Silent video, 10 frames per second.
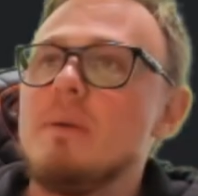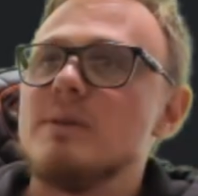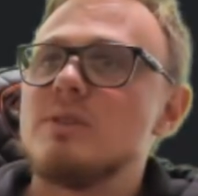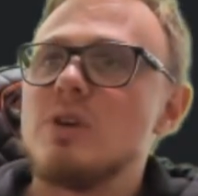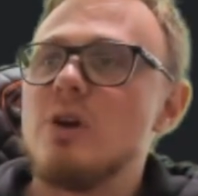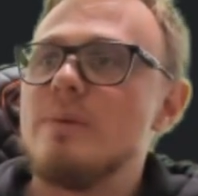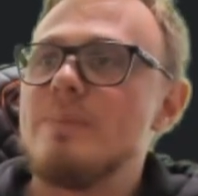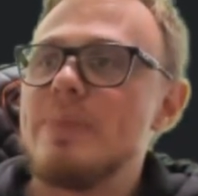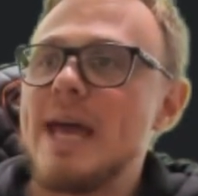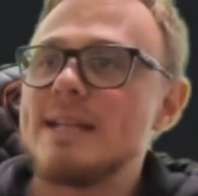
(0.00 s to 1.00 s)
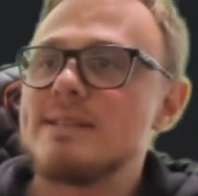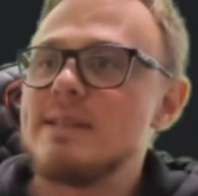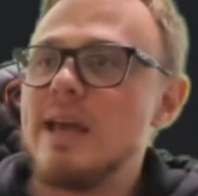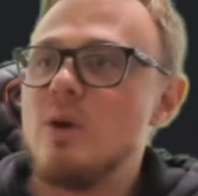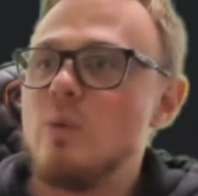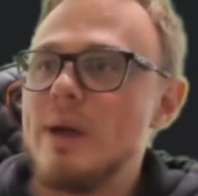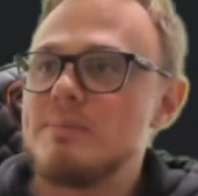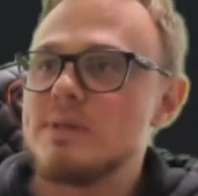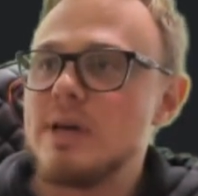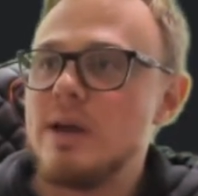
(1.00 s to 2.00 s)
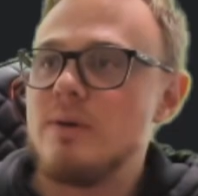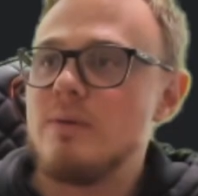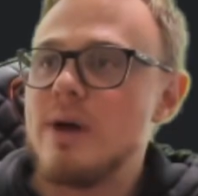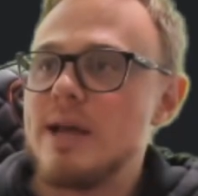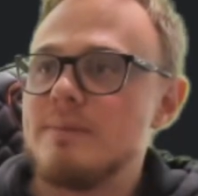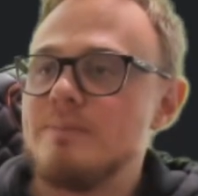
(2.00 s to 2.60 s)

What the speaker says: So that's their website, right?